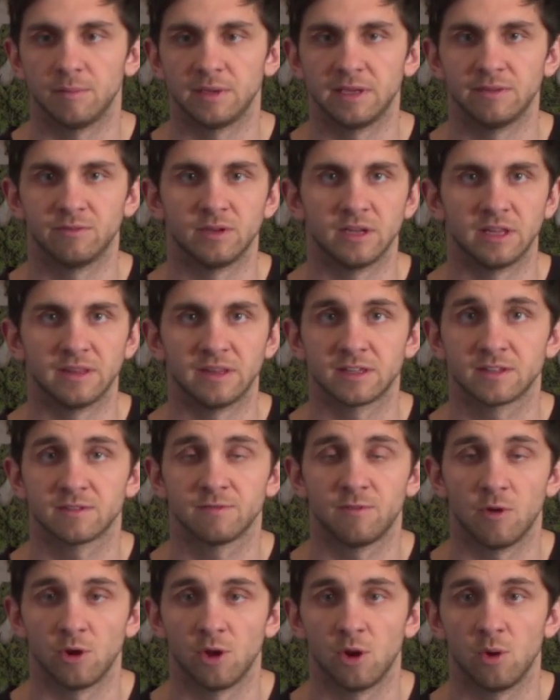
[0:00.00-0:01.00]
Even in this
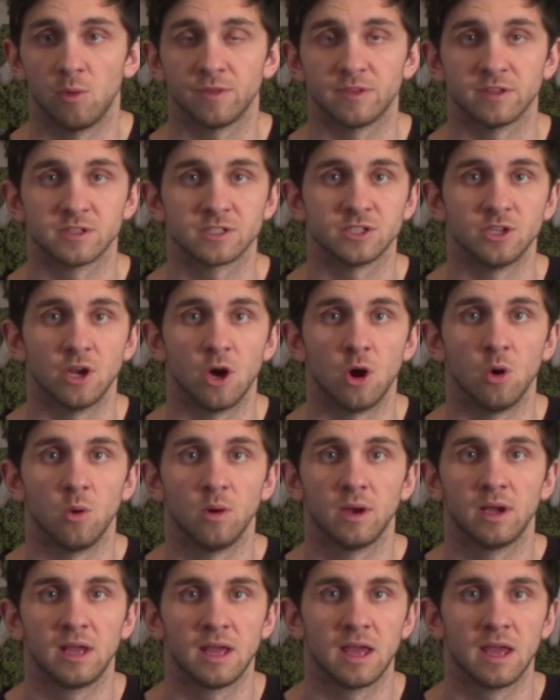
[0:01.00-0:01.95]
photo with the snow,